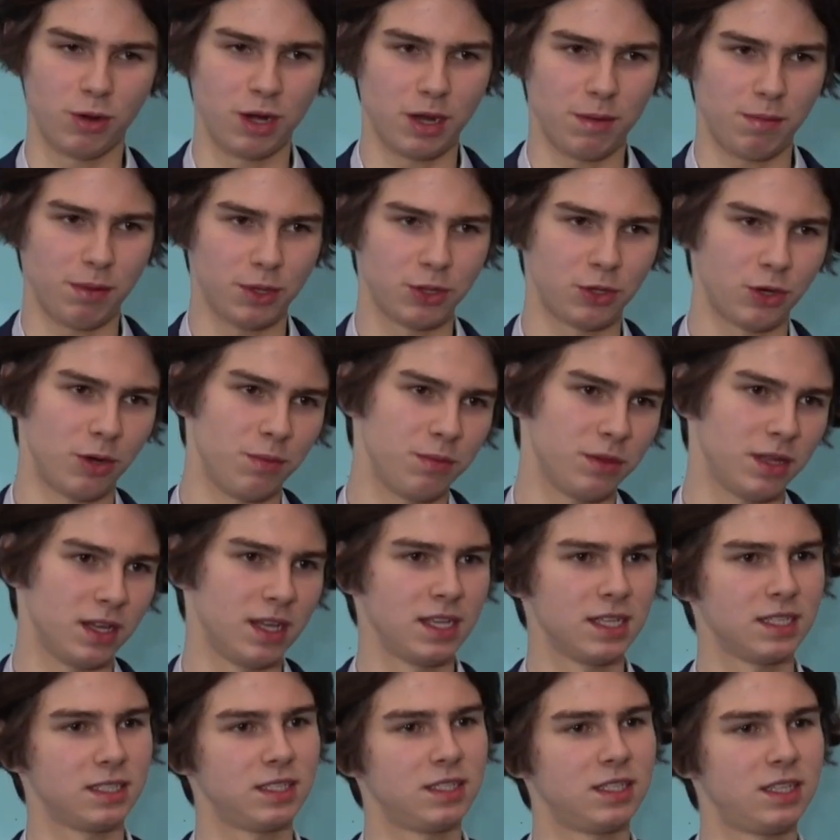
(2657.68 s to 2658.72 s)
We are
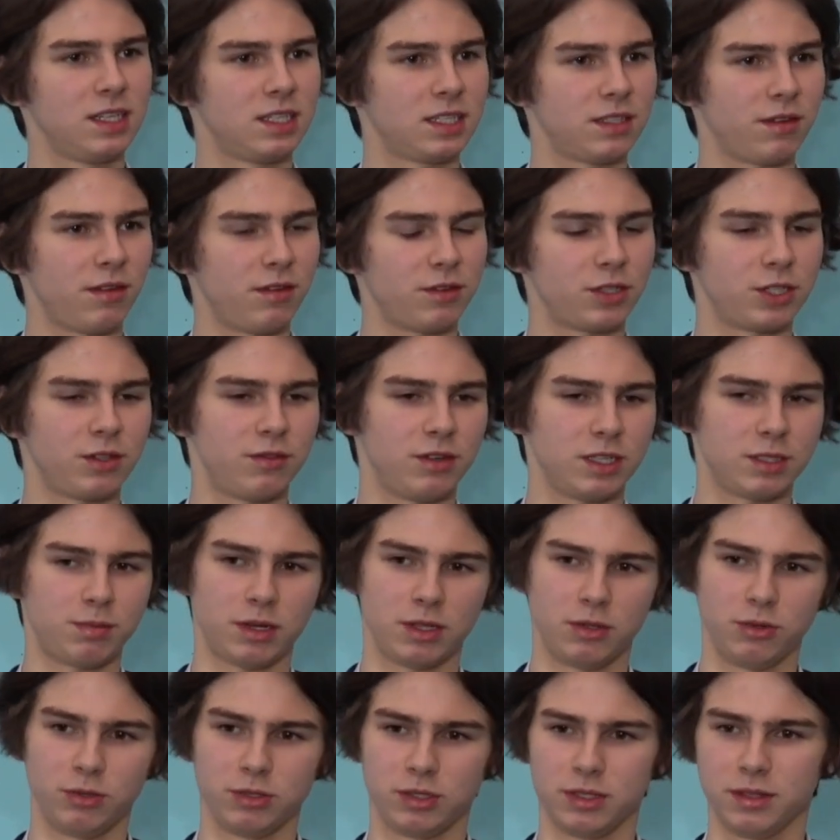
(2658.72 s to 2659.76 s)
welcome to our
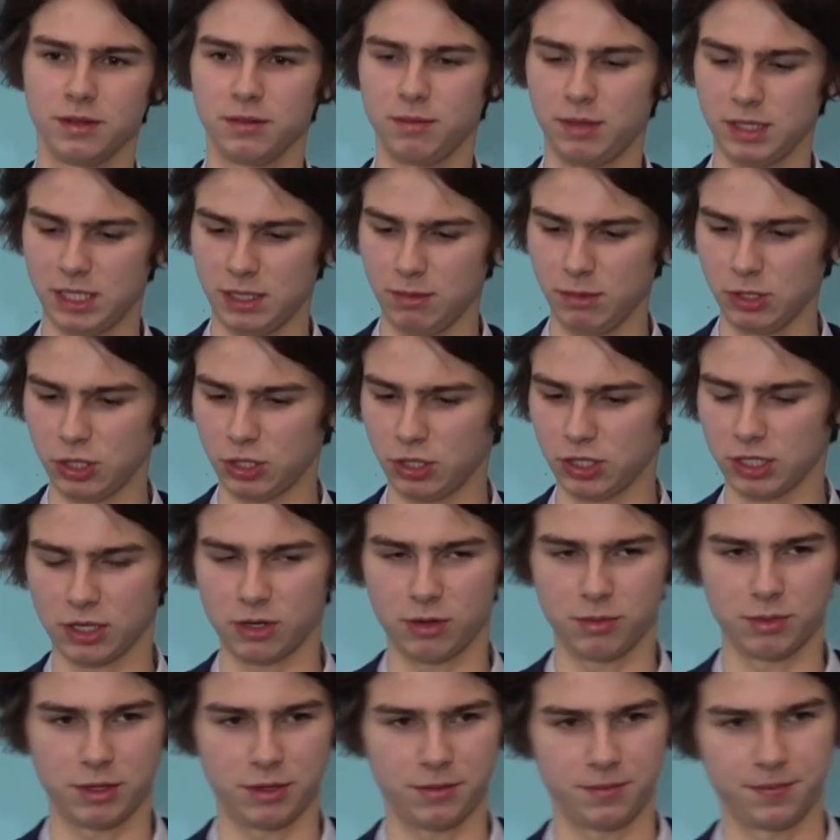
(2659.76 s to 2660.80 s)
stand, and we
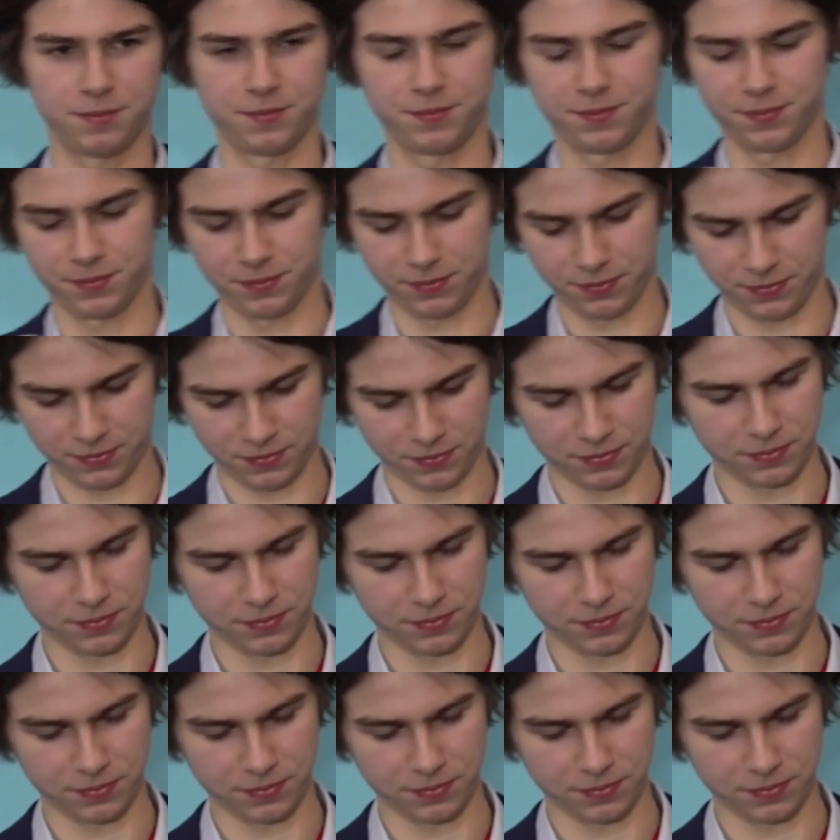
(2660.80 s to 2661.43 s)
will be able to